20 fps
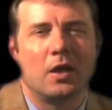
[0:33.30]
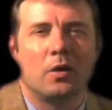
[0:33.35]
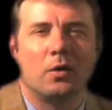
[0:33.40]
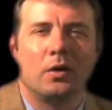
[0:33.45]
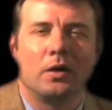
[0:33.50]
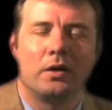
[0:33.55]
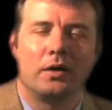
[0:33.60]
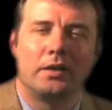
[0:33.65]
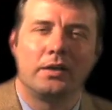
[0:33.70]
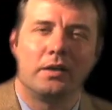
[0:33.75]

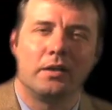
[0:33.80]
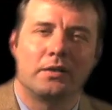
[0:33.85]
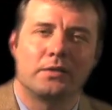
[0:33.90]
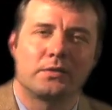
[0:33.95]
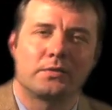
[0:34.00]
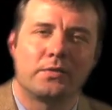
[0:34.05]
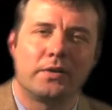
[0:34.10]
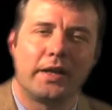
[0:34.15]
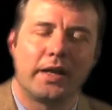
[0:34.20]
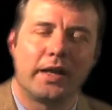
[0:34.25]
Well, it's
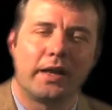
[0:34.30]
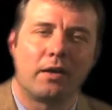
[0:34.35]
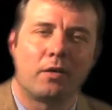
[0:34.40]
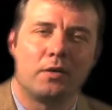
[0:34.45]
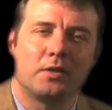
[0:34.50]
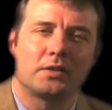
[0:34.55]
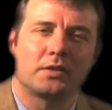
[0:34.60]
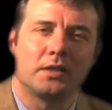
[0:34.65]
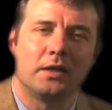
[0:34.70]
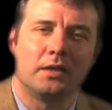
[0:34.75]
funny, I'd
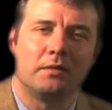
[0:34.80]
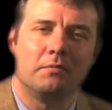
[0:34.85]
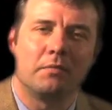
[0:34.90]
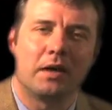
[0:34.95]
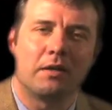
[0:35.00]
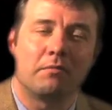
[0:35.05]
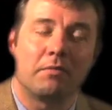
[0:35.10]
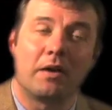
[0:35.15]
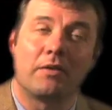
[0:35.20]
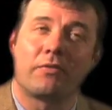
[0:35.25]
always said
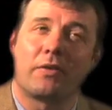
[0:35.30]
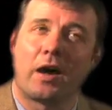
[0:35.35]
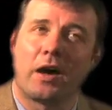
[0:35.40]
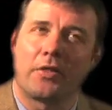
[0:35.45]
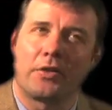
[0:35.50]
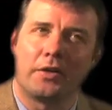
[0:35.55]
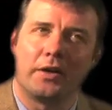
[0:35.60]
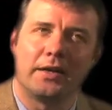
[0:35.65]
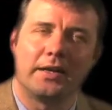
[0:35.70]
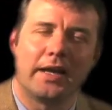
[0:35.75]
my
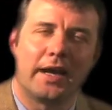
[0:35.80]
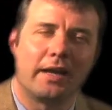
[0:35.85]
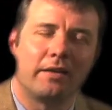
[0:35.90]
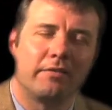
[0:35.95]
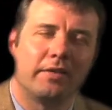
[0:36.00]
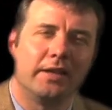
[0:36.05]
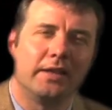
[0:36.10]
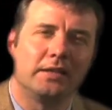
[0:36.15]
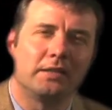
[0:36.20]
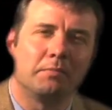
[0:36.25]
father had died of
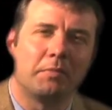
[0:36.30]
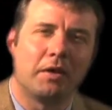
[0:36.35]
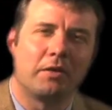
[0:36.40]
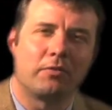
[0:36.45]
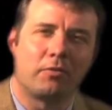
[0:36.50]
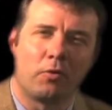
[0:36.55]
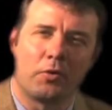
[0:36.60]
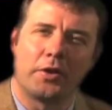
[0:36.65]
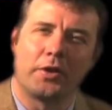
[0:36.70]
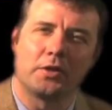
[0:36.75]
AIDS about
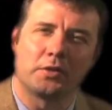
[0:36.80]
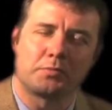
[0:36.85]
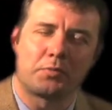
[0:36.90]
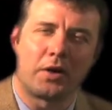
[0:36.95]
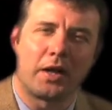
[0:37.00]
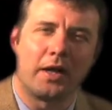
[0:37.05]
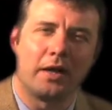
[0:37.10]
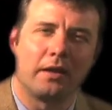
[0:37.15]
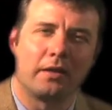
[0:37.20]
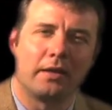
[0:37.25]
4 years
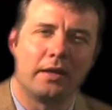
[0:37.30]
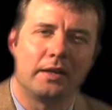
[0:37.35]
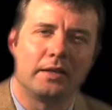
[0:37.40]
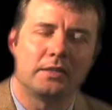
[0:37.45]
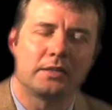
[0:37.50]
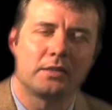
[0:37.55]
prior to that,